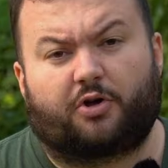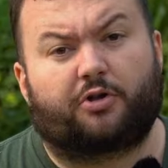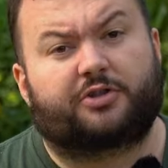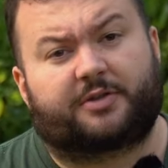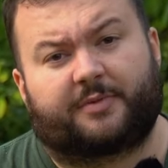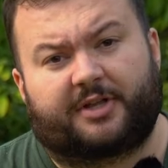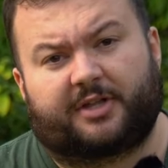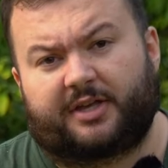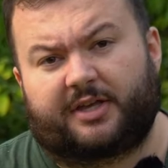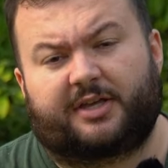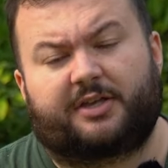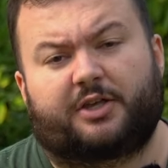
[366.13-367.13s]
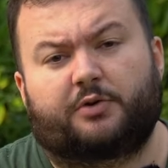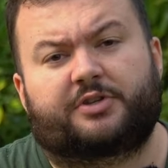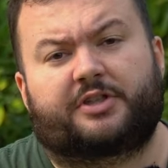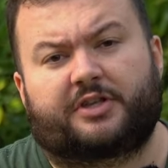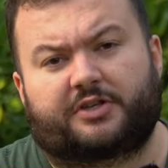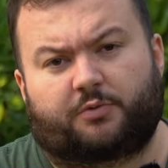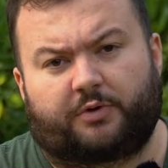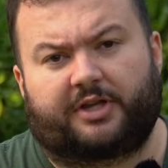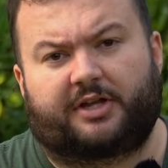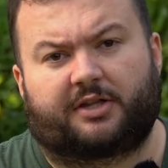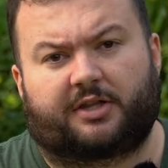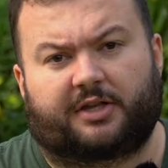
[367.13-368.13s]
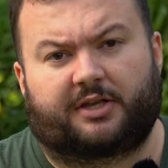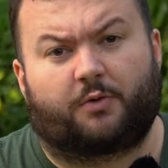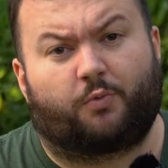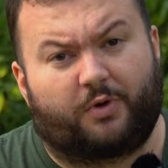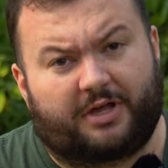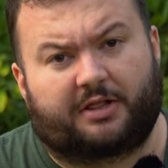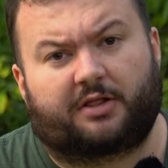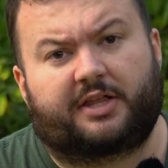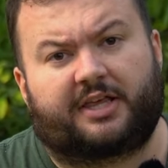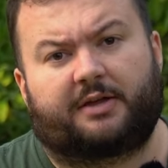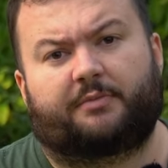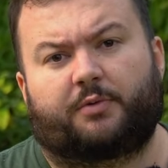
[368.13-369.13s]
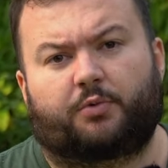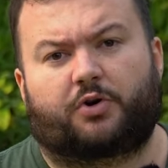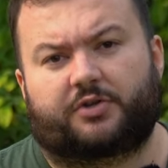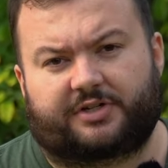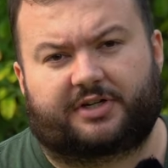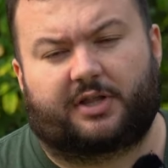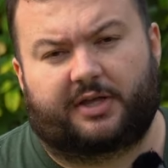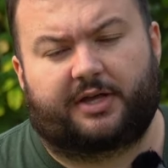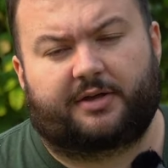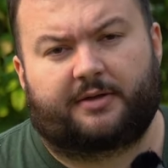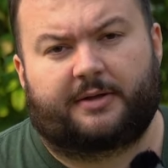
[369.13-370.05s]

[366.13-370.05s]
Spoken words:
Ultimately, using this weekly will keep the water clear.